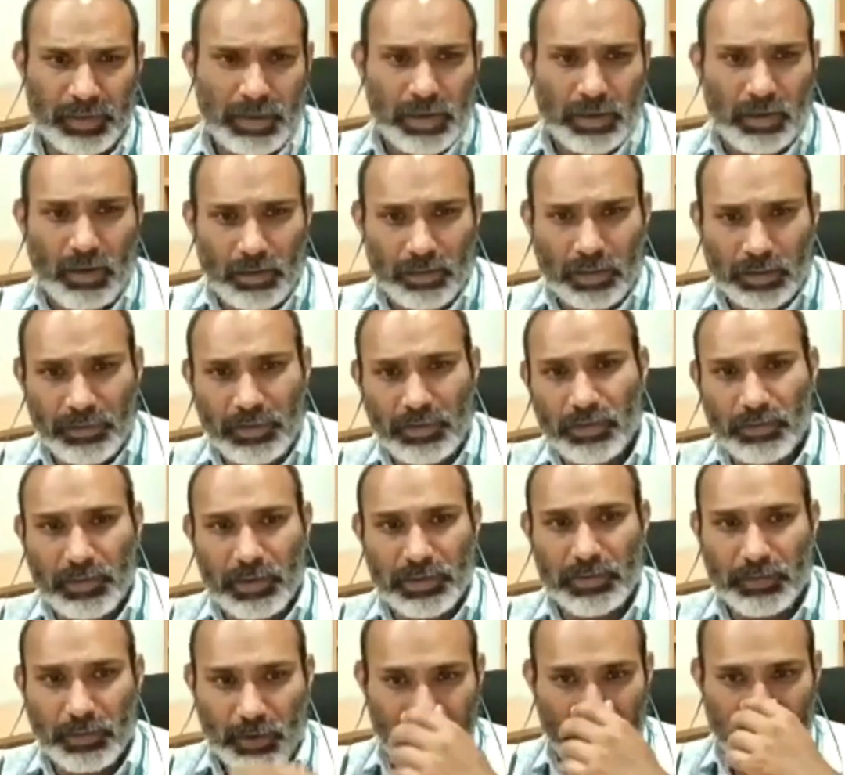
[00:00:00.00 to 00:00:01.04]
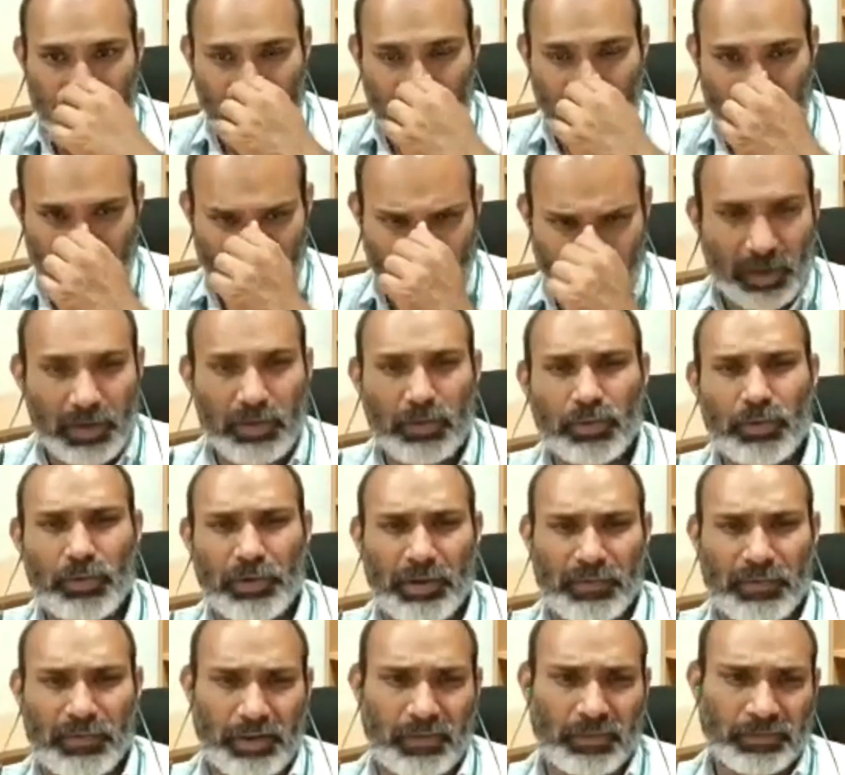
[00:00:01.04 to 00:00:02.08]
Now, the coming to the most important thing, that is from section 1 to
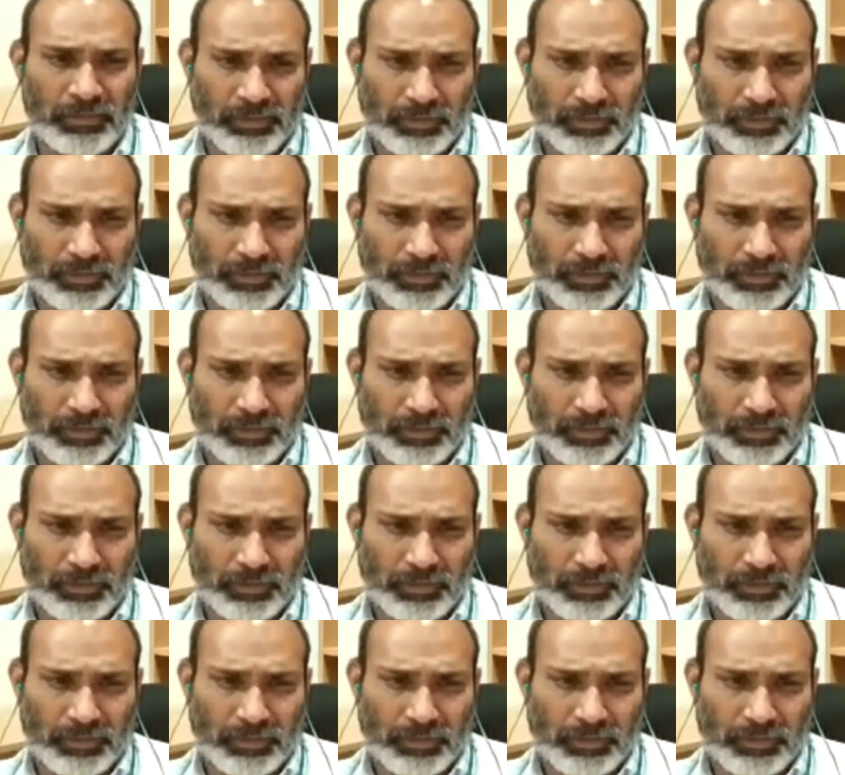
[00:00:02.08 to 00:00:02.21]
25.